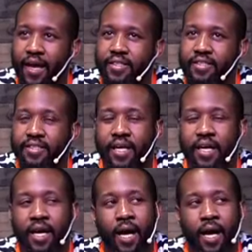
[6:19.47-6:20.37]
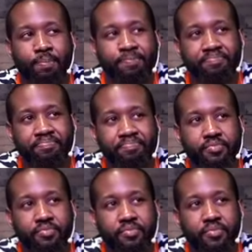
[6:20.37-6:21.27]

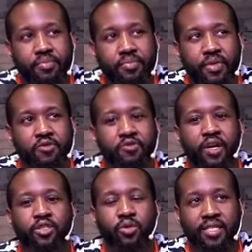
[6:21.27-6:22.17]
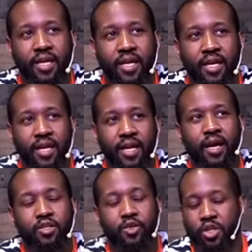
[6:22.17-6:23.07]
it's very interesting, and I just
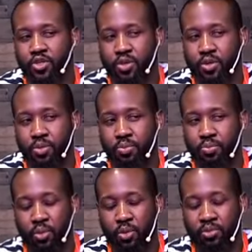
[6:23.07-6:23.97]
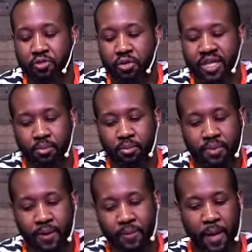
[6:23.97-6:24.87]
want you to bear with me for a bit.
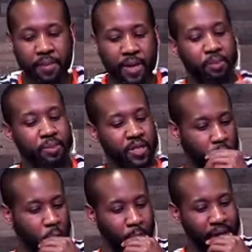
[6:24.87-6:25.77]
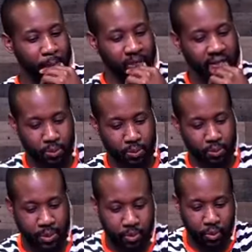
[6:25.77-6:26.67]
I may be a bit slow, but I'm going to get to
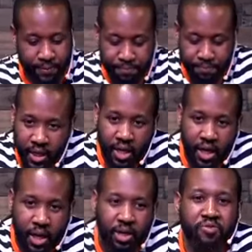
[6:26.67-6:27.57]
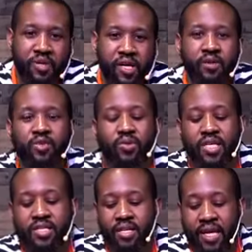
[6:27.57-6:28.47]
my point. But it's very
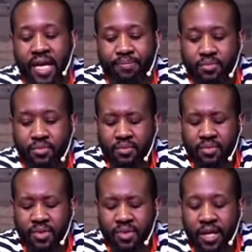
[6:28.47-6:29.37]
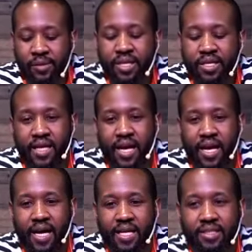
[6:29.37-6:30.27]
interesting that here it is
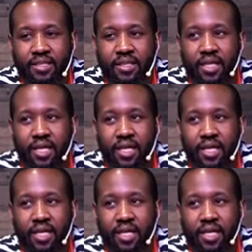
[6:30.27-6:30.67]
that